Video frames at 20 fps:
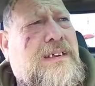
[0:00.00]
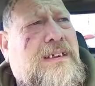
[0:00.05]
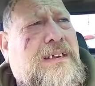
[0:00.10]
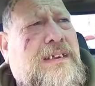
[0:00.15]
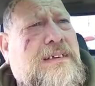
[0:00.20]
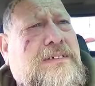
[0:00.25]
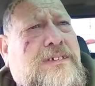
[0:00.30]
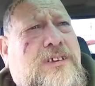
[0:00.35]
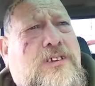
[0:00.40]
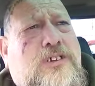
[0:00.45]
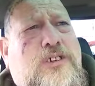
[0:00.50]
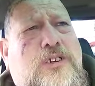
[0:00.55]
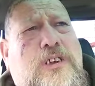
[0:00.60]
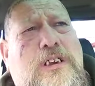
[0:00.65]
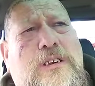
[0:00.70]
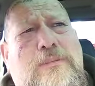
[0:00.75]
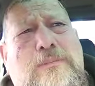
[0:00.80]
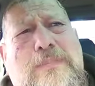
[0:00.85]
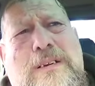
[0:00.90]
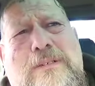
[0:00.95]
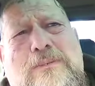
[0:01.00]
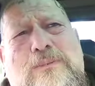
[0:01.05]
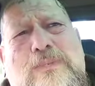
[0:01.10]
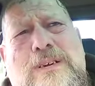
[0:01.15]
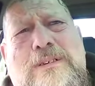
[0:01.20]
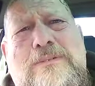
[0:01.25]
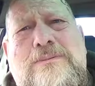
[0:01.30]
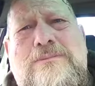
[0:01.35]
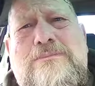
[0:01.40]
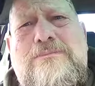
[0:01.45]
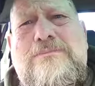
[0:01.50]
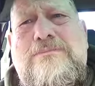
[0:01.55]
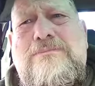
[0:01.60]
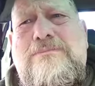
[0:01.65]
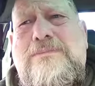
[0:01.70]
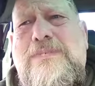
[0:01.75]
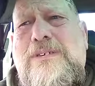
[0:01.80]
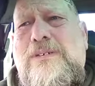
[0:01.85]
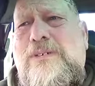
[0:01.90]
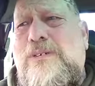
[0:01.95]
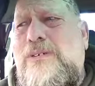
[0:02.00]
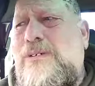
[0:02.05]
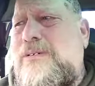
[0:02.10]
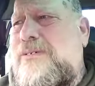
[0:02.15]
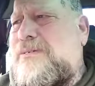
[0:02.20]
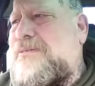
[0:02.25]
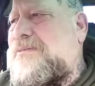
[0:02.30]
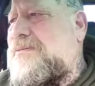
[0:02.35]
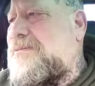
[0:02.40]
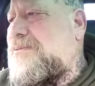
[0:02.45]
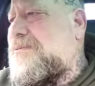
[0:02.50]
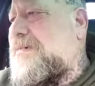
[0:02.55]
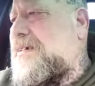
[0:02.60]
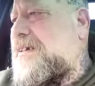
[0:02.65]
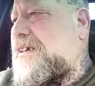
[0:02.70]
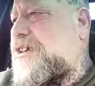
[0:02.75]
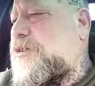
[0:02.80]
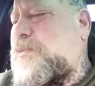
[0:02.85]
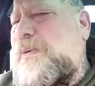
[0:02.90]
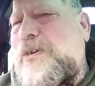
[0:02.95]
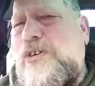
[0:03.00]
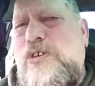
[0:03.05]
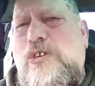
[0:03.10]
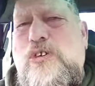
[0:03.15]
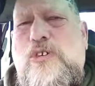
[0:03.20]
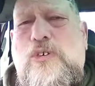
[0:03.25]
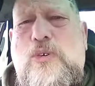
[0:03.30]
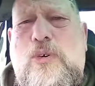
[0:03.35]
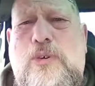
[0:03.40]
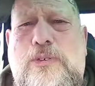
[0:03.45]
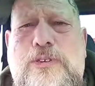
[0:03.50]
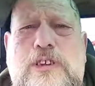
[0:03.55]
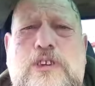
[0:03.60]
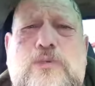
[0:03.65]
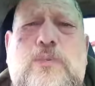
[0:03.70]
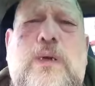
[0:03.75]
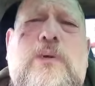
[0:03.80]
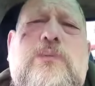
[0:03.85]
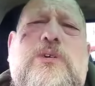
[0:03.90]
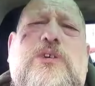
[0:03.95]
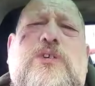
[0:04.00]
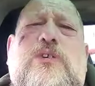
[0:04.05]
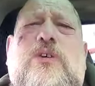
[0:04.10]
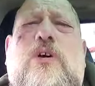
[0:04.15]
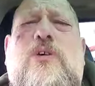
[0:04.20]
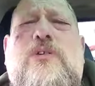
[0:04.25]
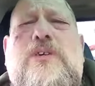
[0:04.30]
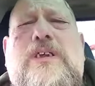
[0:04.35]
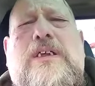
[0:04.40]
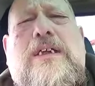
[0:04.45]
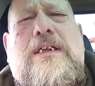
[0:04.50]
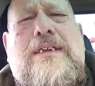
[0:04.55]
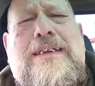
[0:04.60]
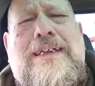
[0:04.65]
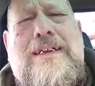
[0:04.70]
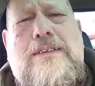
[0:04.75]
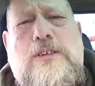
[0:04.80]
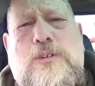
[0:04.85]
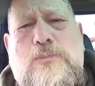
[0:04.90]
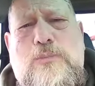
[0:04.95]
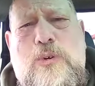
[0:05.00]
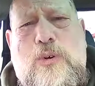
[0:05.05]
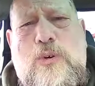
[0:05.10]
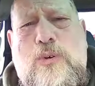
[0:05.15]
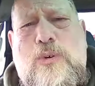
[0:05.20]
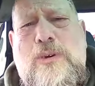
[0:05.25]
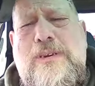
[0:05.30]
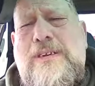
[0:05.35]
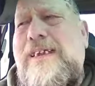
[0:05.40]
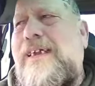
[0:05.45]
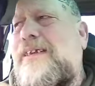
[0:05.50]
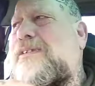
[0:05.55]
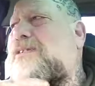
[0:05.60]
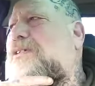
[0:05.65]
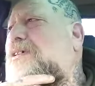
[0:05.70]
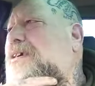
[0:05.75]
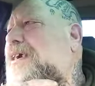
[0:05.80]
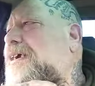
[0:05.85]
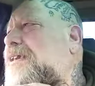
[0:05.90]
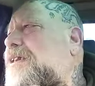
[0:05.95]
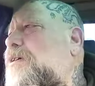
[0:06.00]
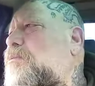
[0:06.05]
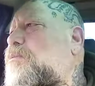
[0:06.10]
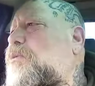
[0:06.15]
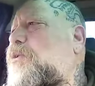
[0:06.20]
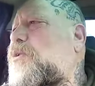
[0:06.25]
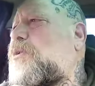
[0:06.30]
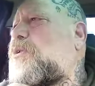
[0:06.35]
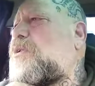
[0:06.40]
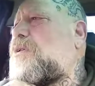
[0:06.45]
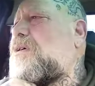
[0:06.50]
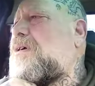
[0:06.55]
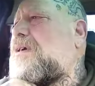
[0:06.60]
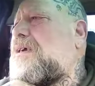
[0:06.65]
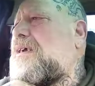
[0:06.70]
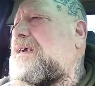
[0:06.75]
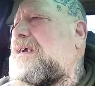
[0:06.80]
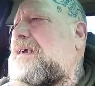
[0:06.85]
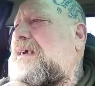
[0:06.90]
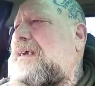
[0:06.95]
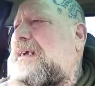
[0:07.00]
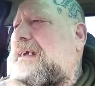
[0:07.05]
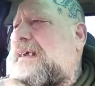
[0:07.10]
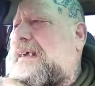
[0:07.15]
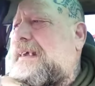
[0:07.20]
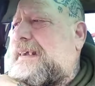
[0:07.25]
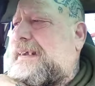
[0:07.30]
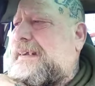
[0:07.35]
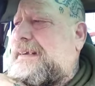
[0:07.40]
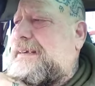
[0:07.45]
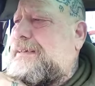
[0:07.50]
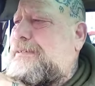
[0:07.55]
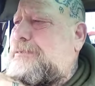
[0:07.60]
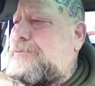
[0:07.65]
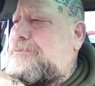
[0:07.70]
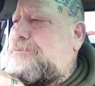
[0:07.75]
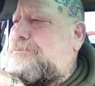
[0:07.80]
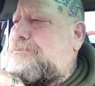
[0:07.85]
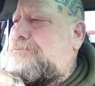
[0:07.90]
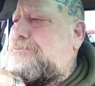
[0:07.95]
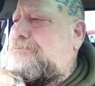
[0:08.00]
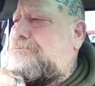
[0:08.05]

It's a shame that when, you know, especially the Northeast where we're starting to connect more and get together more, um,